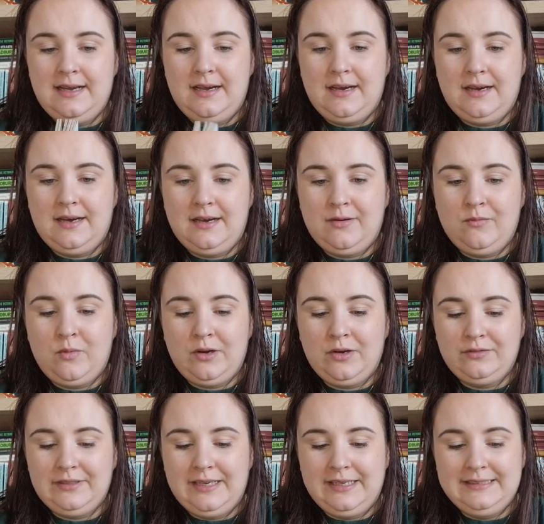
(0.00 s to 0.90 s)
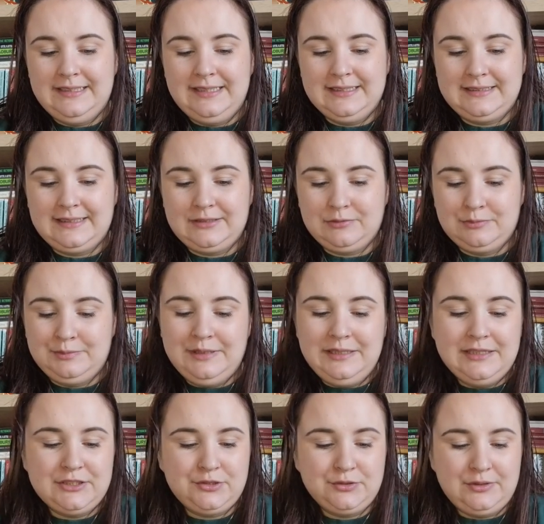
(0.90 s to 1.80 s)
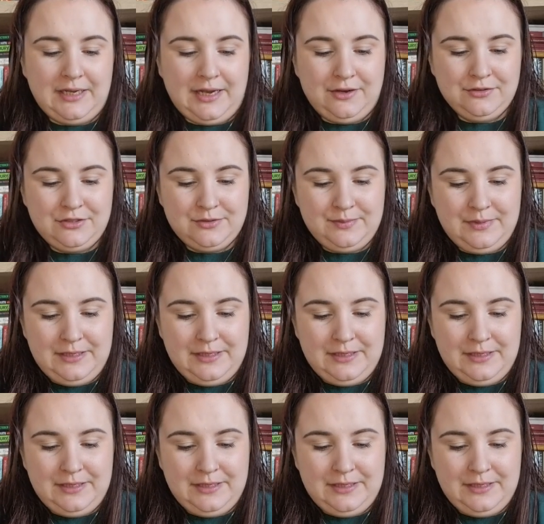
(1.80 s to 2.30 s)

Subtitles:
One of the ideas that really stood out to